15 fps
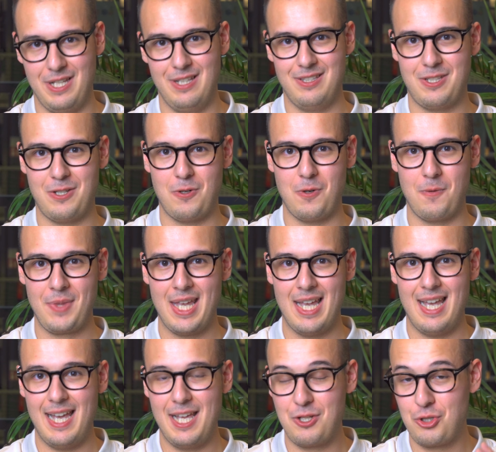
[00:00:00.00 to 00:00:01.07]
So
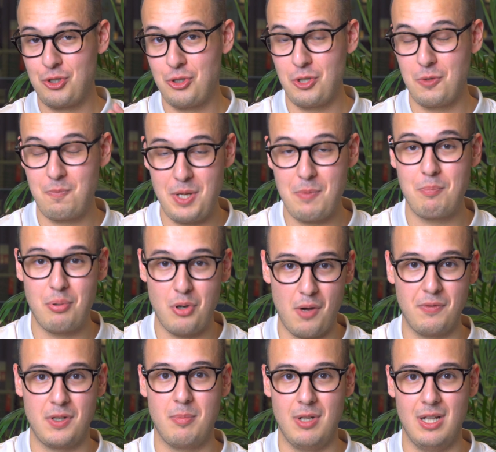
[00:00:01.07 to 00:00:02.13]
it should be
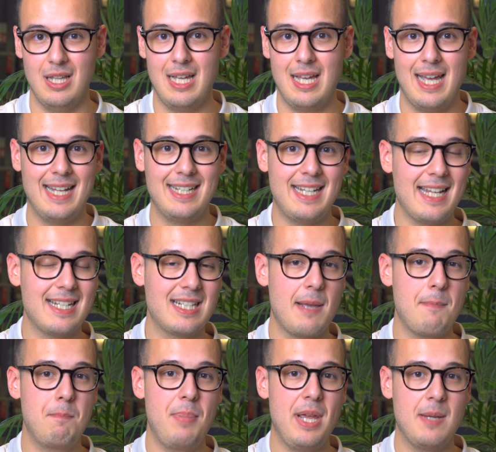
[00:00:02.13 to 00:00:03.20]
profitable. And that's the
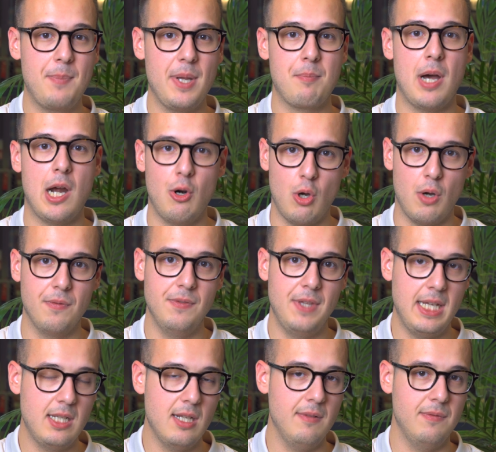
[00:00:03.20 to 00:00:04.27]
big power of
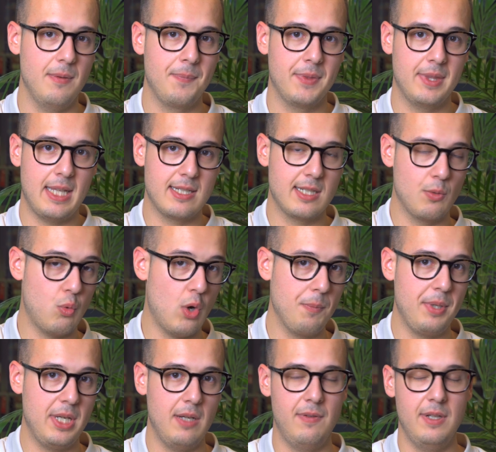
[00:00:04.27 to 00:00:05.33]
native. That's the one
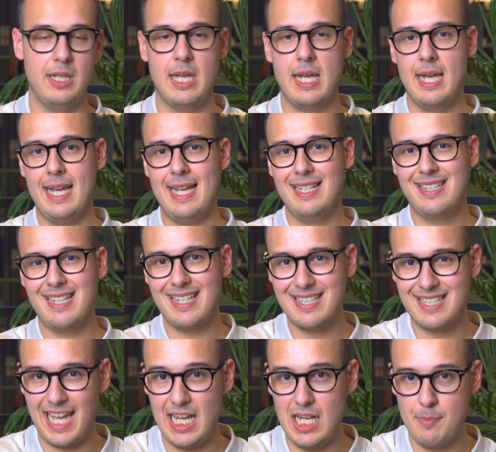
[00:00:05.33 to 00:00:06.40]
benefit. It's
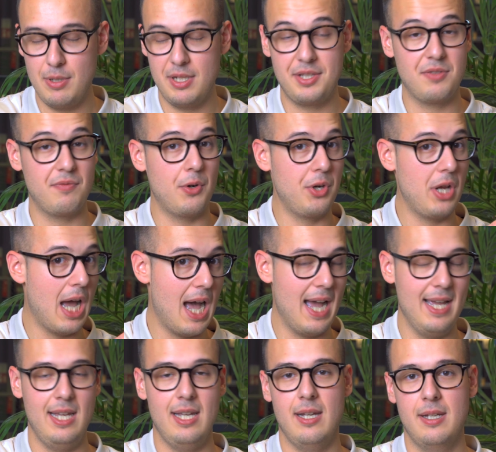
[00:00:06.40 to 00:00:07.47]
scalable, it's very high
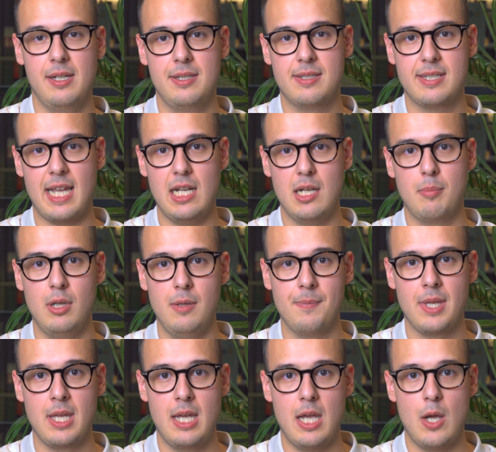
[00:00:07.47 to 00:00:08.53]
scalable,
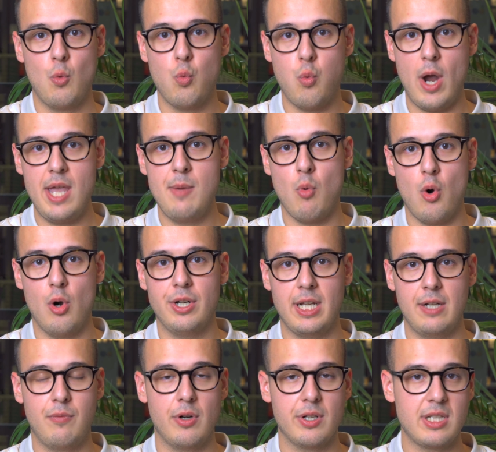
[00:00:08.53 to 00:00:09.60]
way more than,
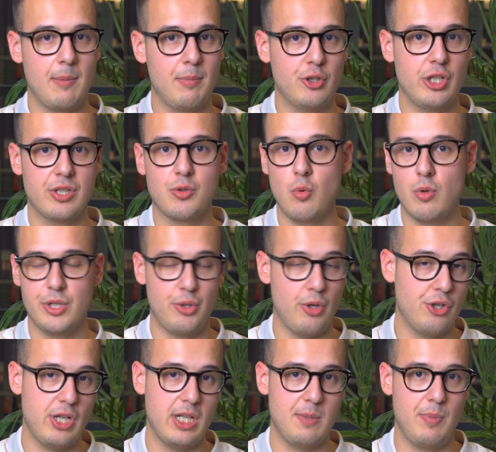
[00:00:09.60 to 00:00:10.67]
for example, just Google search
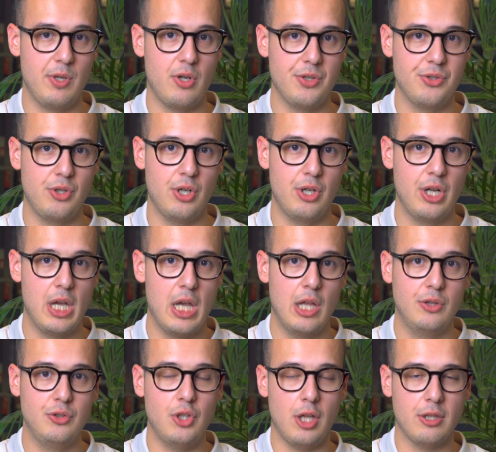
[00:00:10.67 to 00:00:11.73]
ads, because you're
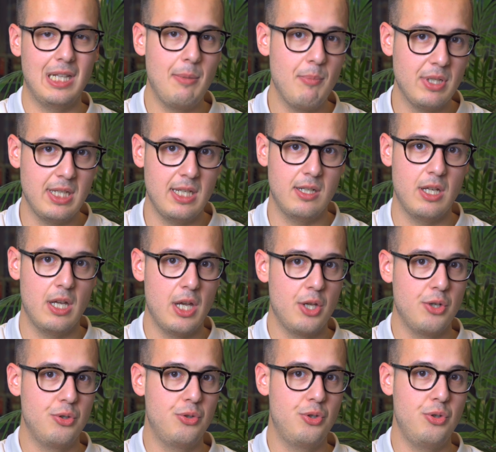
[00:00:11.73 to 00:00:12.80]
not limited
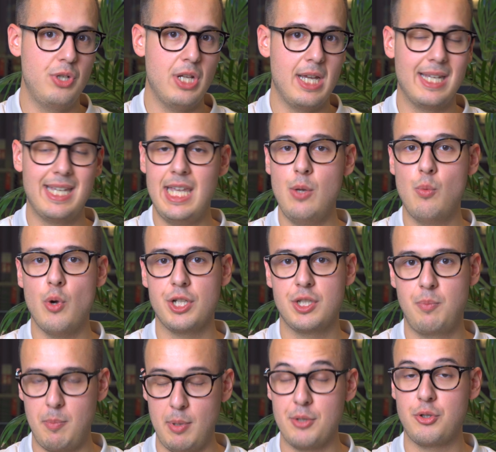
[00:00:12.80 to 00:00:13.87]
to the keywords
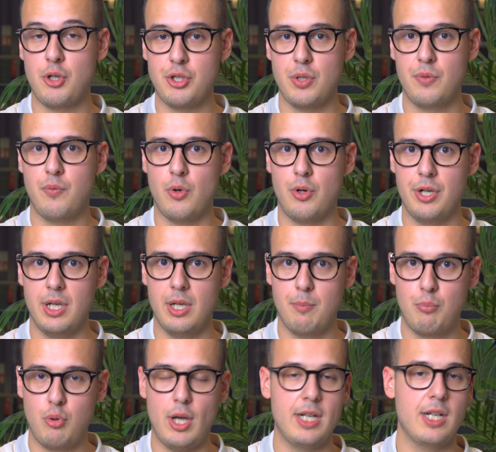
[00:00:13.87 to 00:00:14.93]
people are searching for the
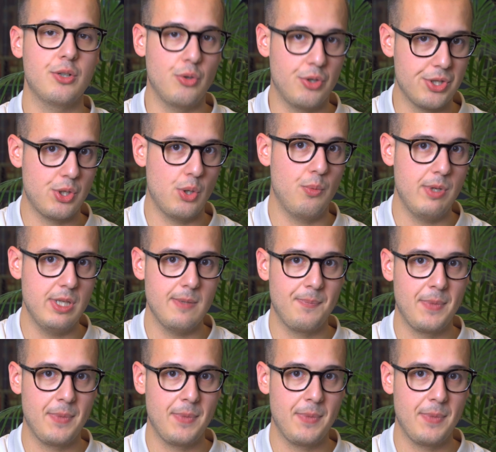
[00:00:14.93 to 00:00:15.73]
product or service.